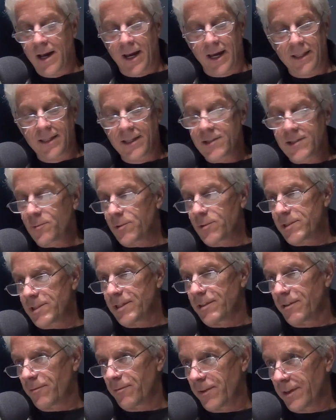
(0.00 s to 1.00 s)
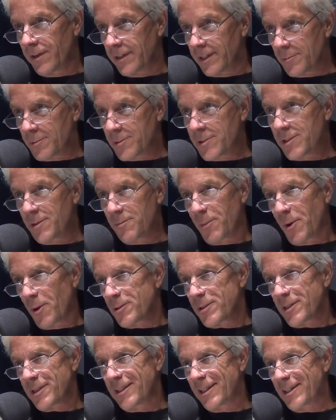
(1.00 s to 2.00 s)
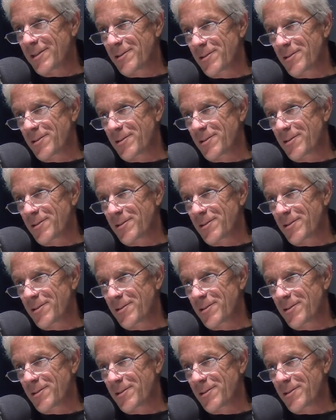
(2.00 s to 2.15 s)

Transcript: And this was in the field that was supposedly